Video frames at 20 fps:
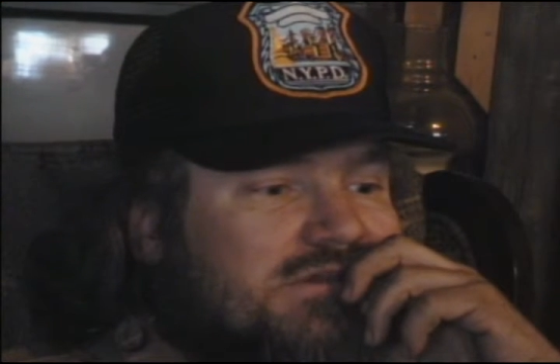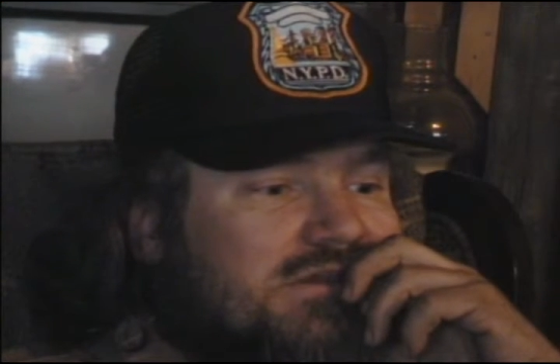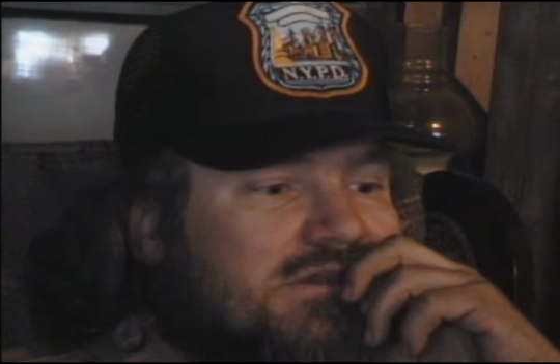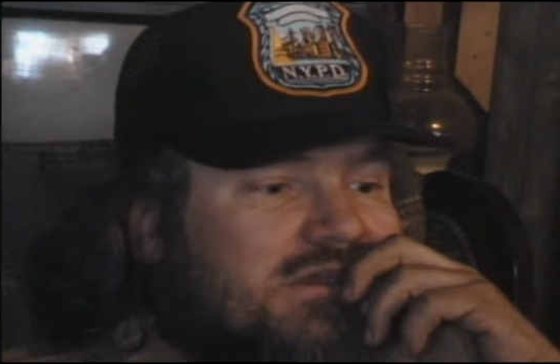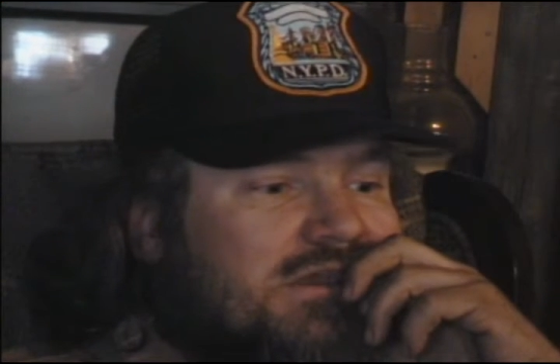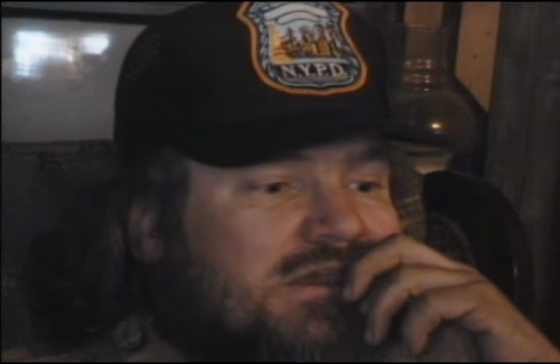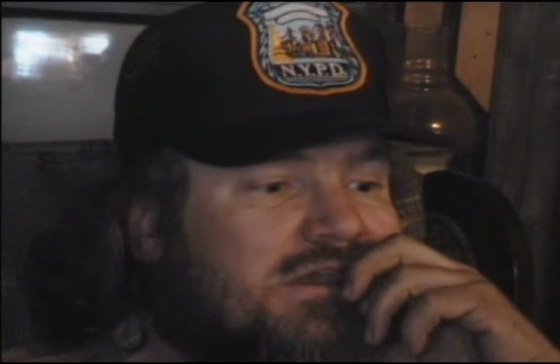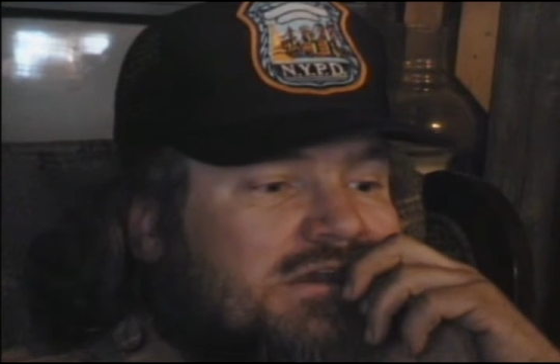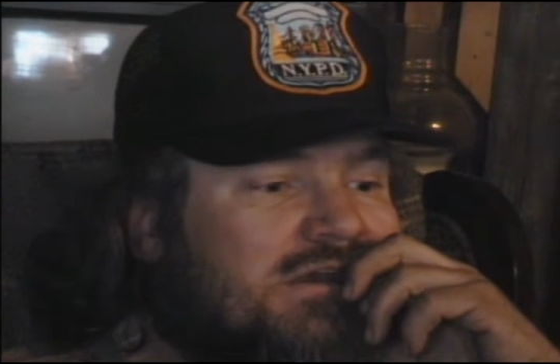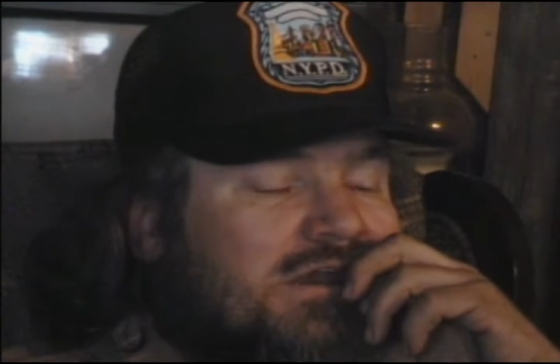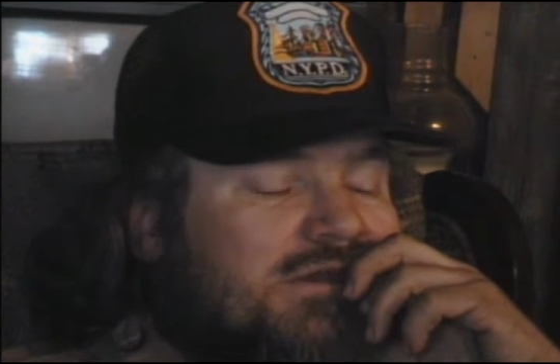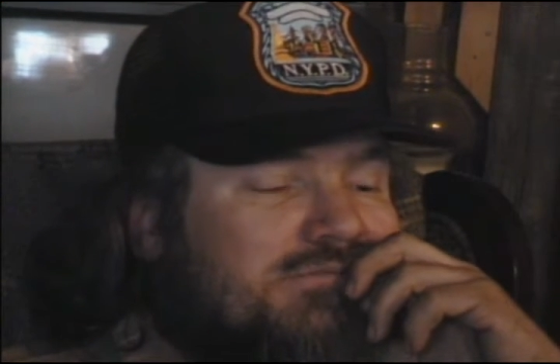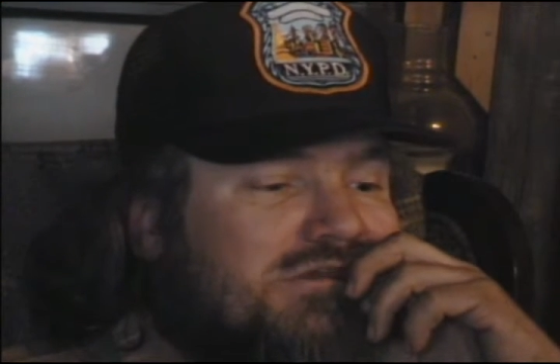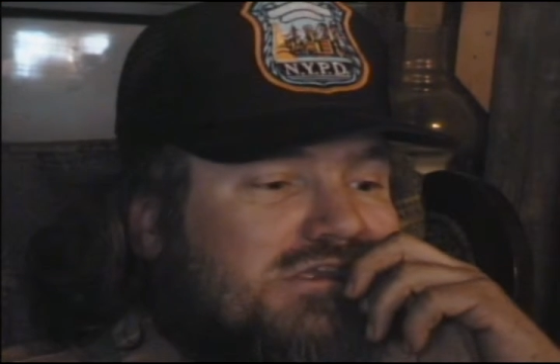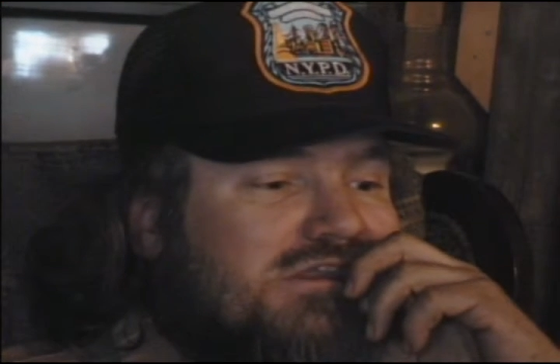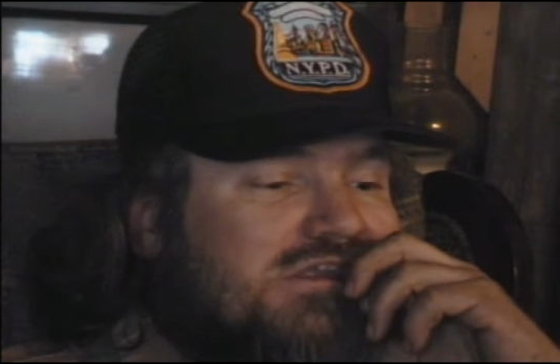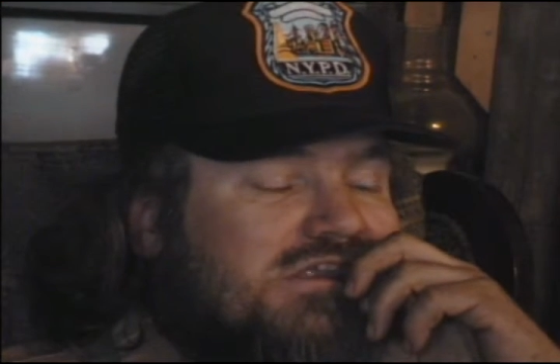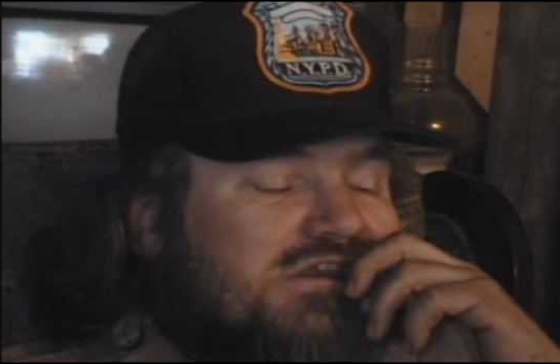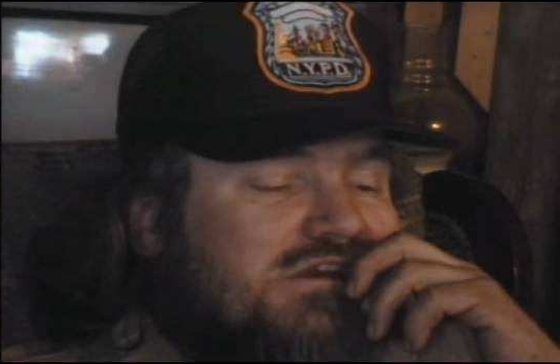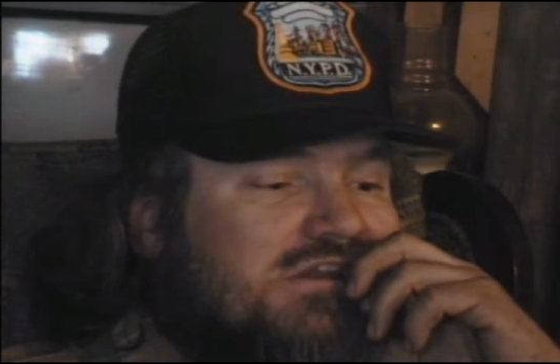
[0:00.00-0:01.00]
and
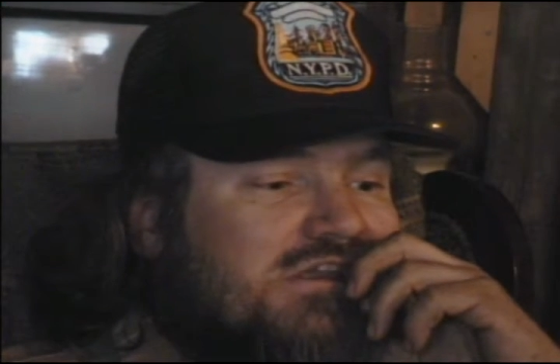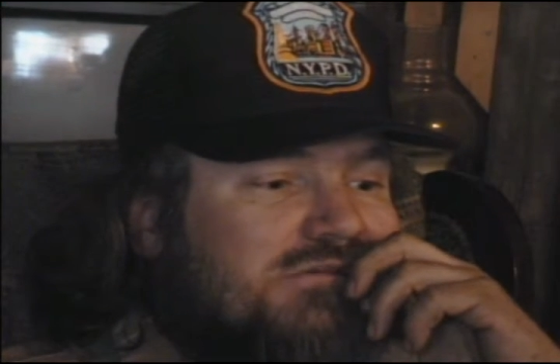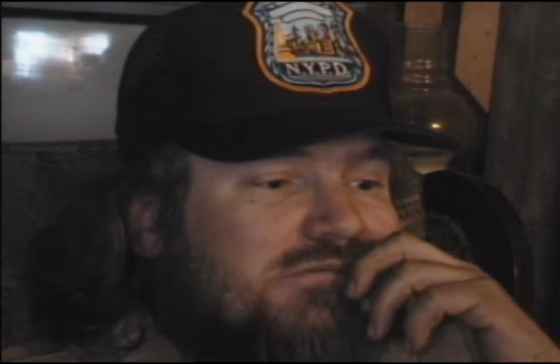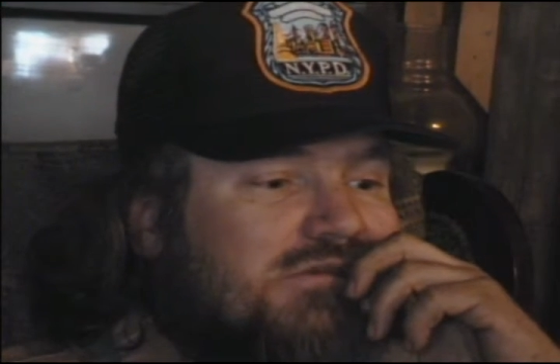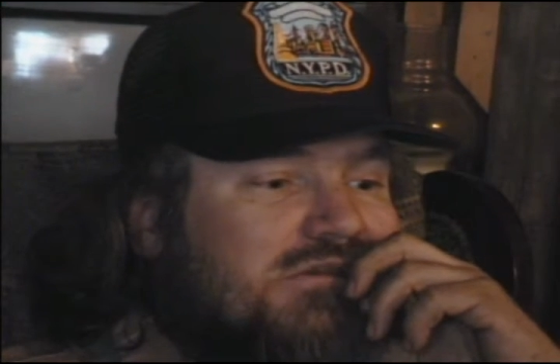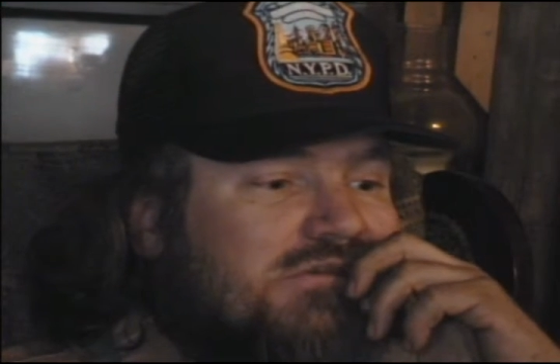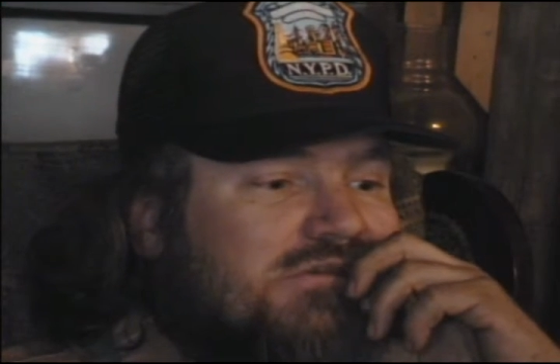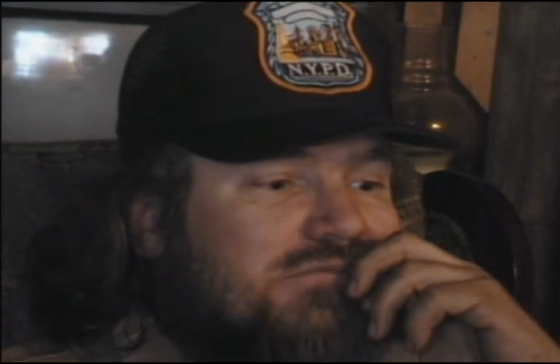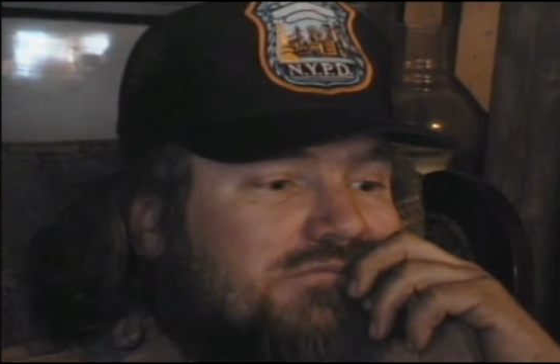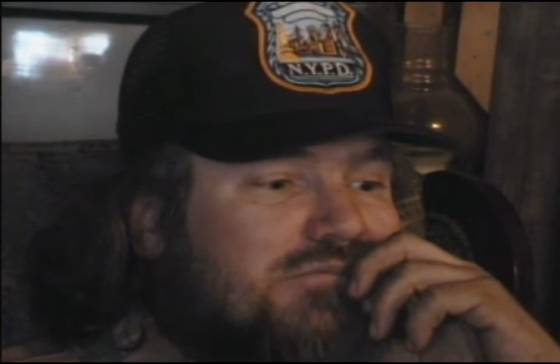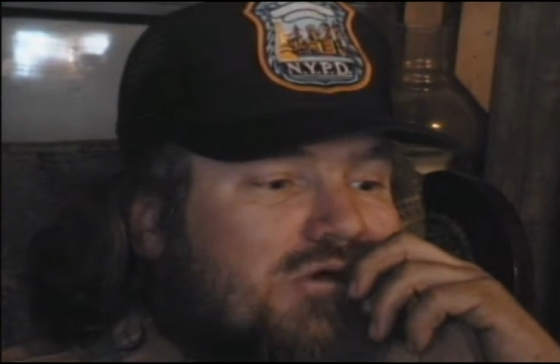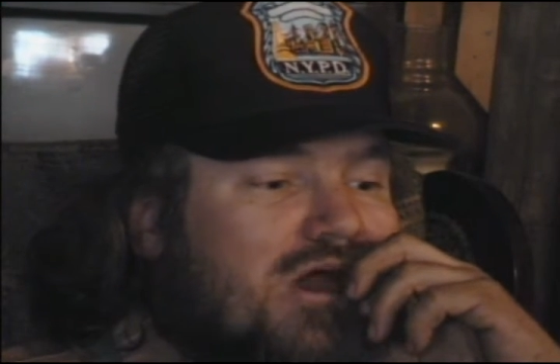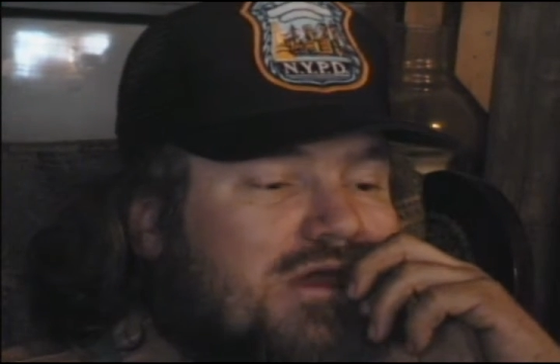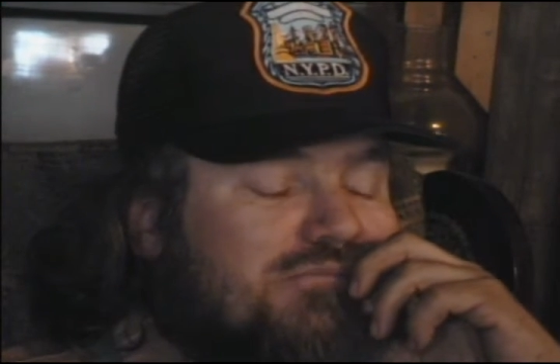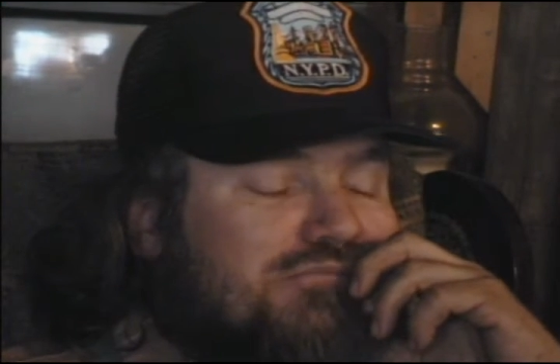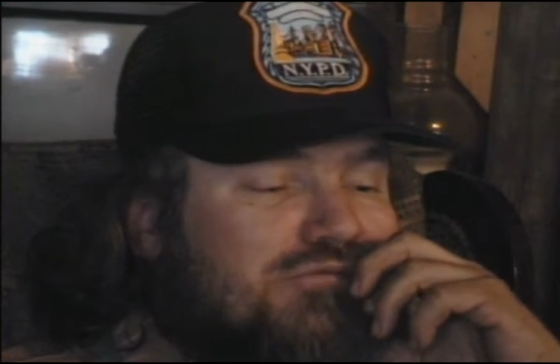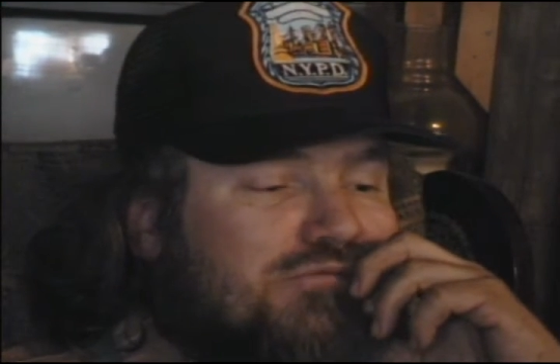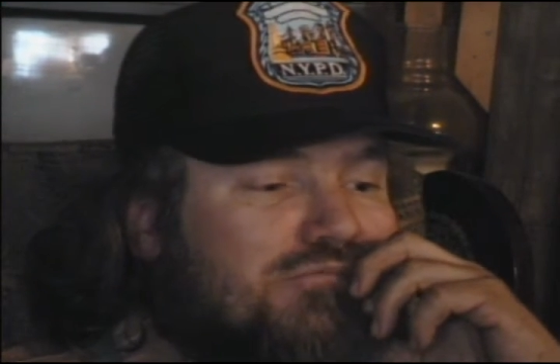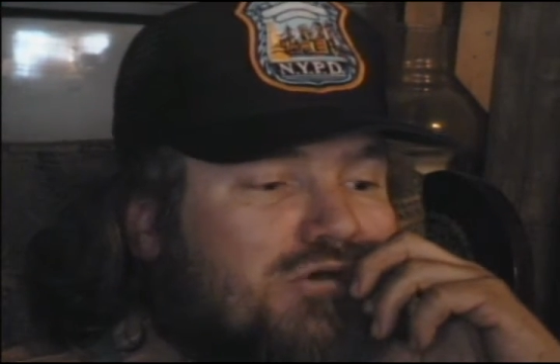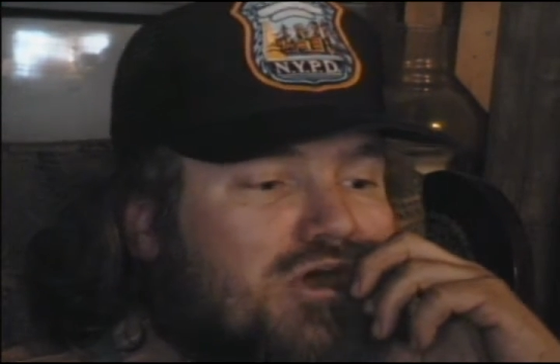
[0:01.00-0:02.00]
immediately bought